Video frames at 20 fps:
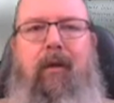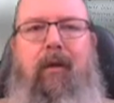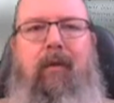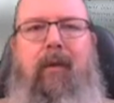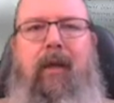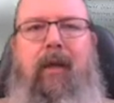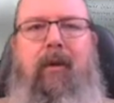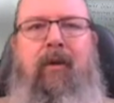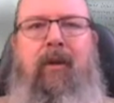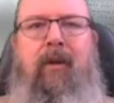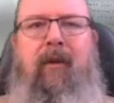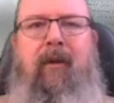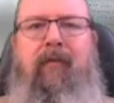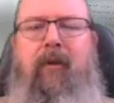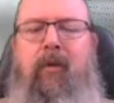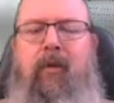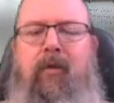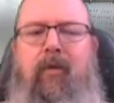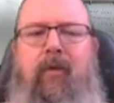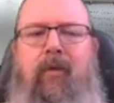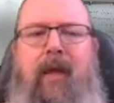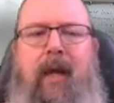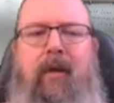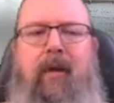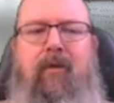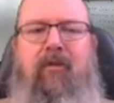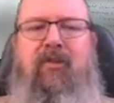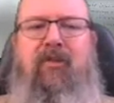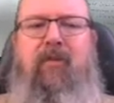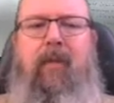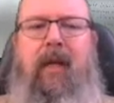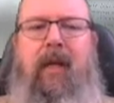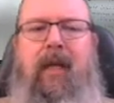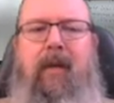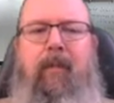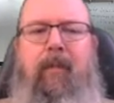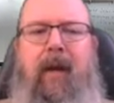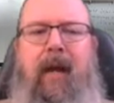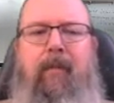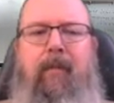Then if you do that, you're submitting
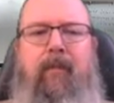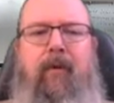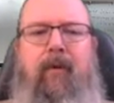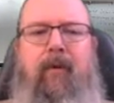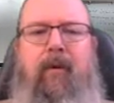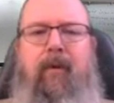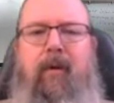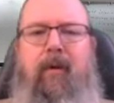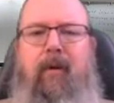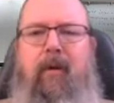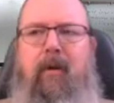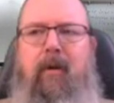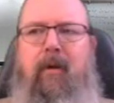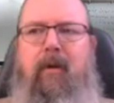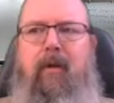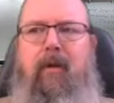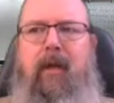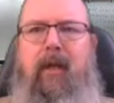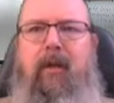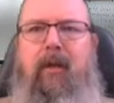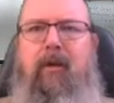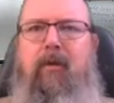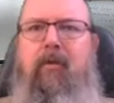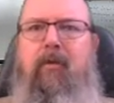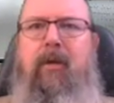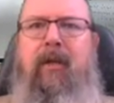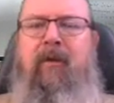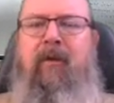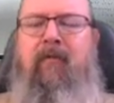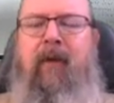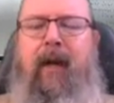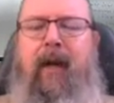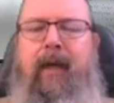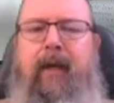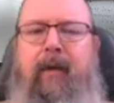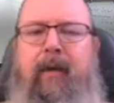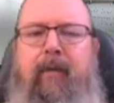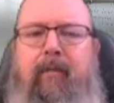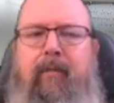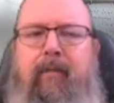a paper that you didn't write,
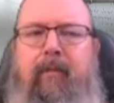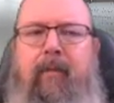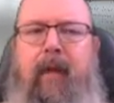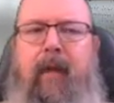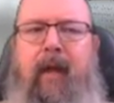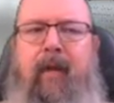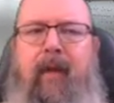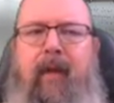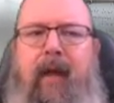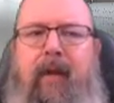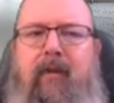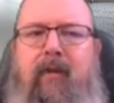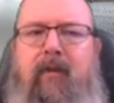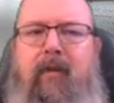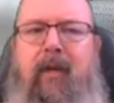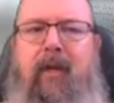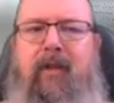and that's